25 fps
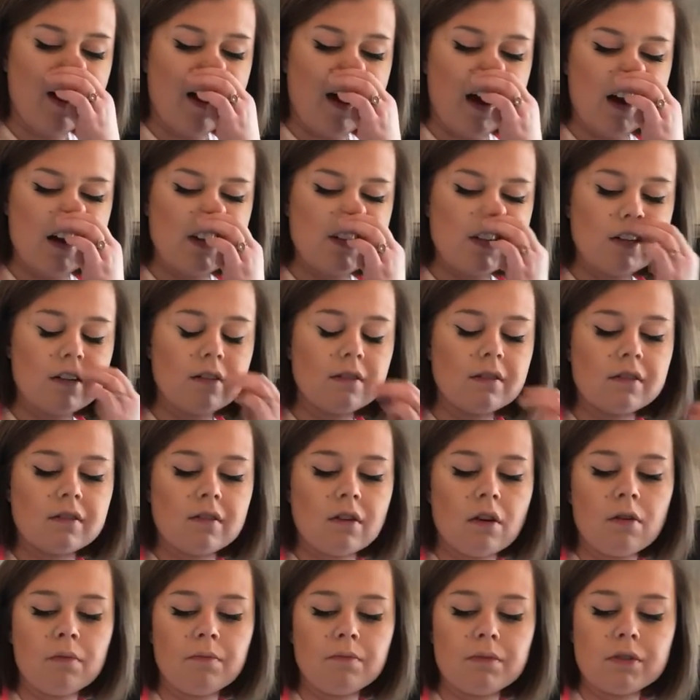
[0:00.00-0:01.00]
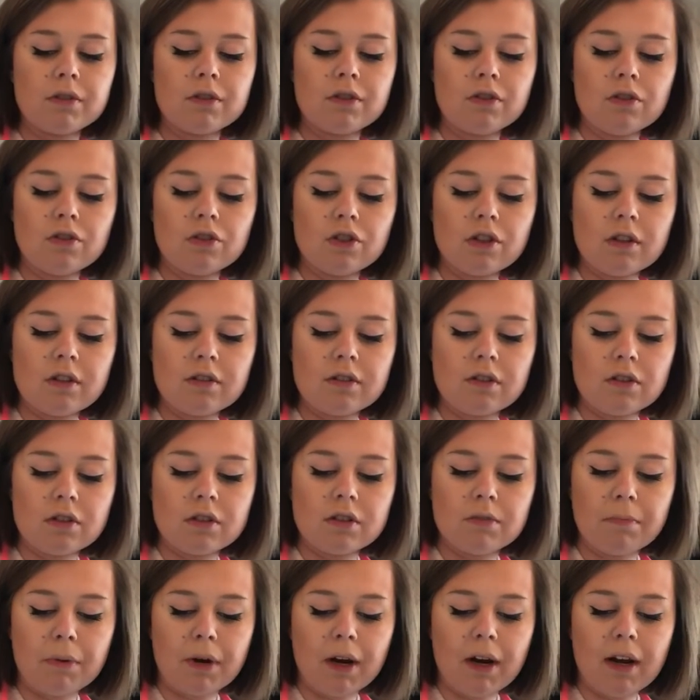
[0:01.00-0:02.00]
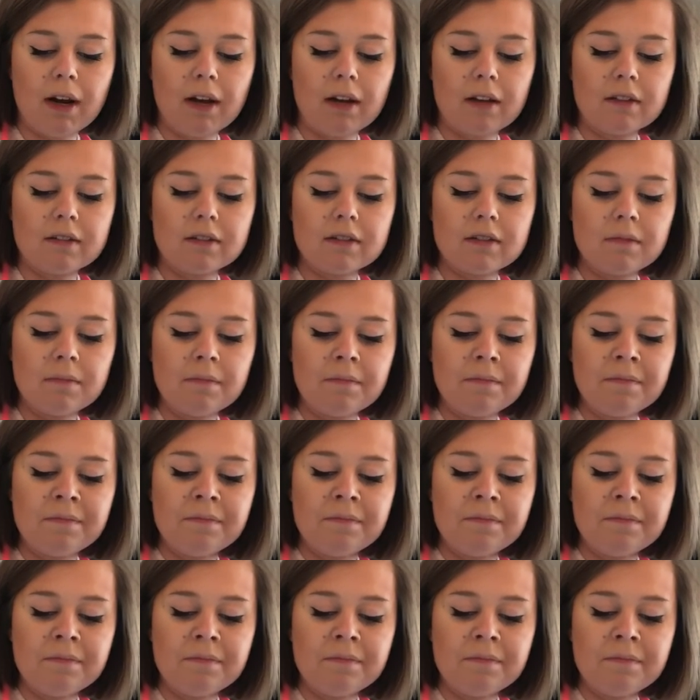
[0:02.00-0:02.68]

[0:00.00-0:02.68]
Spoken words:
hygiene soaps, douches, or sprays.